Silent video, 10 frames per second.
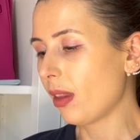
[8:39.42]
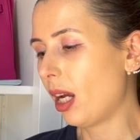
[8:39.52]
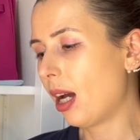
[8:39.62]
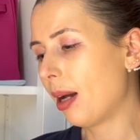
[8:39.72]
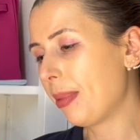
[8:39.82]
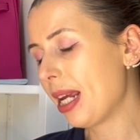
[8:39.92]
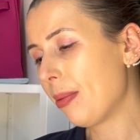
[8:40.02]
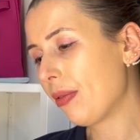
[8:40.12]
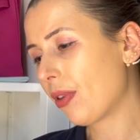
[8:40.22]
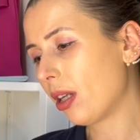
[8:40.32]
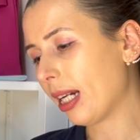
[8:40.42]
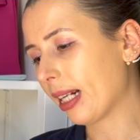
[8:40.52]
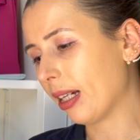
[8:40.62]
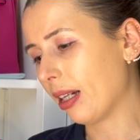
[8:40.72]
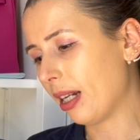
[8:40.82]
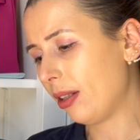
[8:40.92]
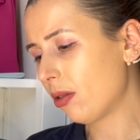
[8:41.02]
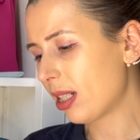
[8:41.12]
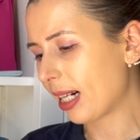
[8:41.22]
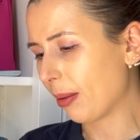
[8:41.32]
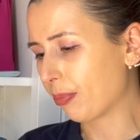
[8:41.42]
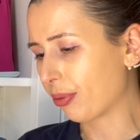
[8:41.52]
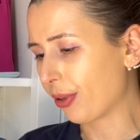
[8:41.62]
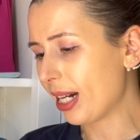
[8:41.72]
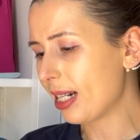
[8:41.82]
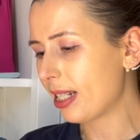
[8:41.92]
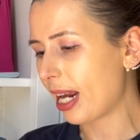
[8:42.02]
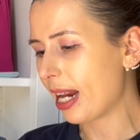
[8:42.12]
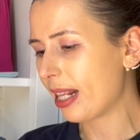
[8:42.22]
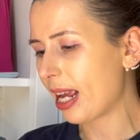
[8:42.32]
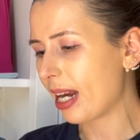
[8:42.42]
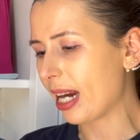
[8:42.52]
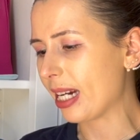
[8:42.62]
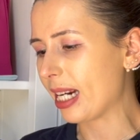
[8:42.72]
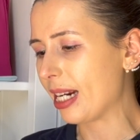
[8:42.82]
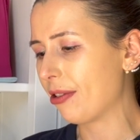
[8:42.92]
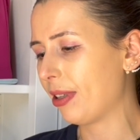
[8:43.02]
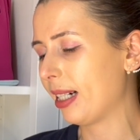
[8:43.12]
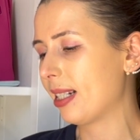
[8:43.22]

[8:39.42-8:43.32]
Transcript: um, here we've got like a, it looks like a print and then an earring